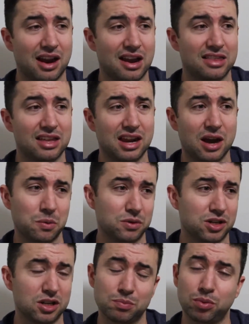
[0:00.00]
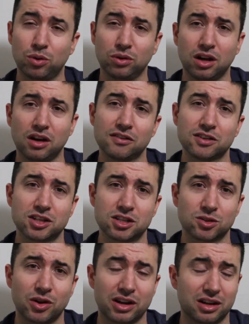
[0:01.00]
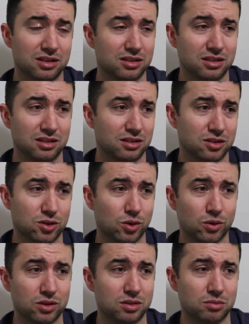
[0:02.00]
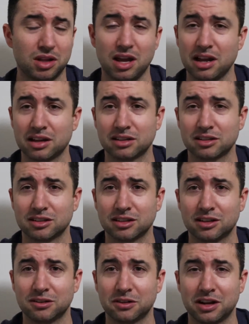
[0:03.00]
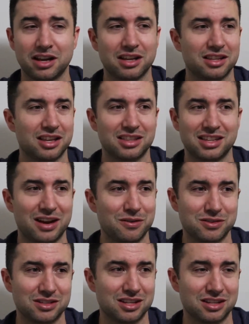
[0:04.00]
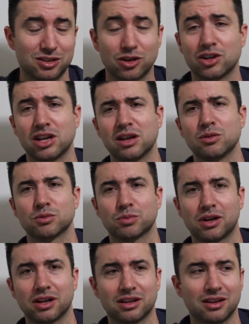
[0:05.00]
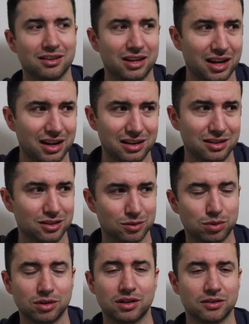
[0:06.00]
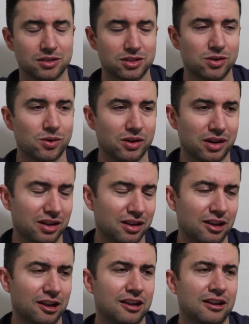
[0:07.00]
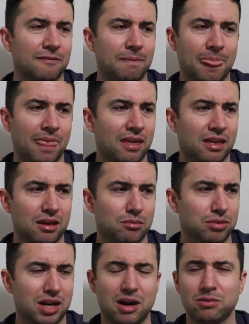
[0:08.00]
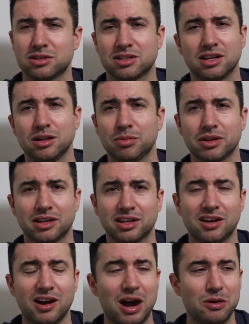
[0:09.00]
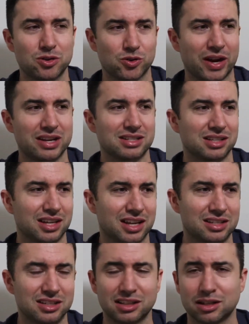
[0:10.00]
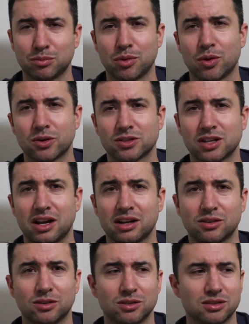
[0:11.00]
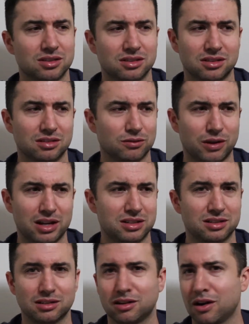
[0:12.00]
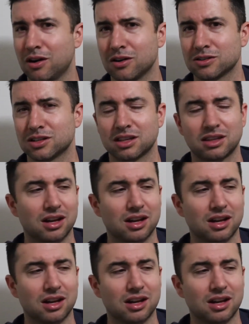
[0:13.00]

and then I would just pull over just so I could snort some lines, you know, and then that was it. So it was probably cocaine, pull over, snort it. But I was stupid, you know. I was racing kids on their motorcycles and racing cars that